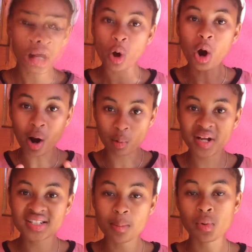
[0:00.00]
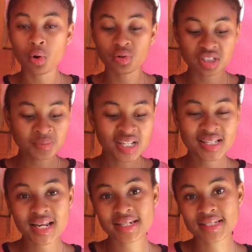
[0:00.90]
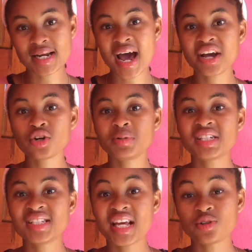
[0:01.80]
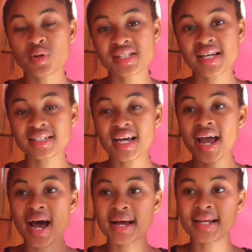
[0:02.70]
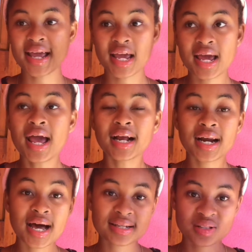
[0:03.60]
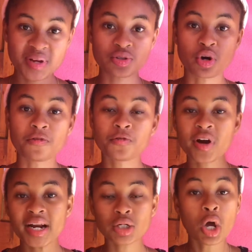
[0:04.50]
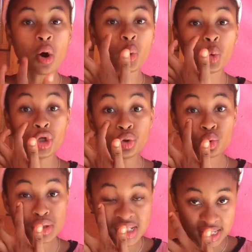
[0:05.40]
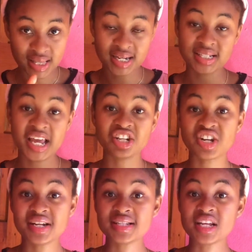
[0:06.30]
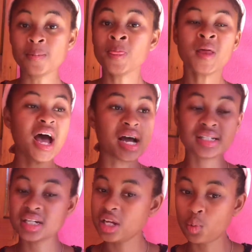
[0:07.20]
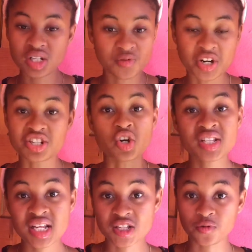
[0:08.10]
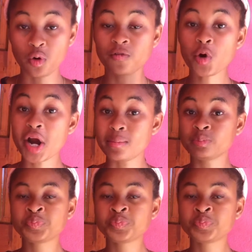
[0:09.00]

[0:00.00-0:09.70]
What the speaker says: How I went about selecting IWTS was that I had a classmate or a friend who used that agency and it was very successful for him,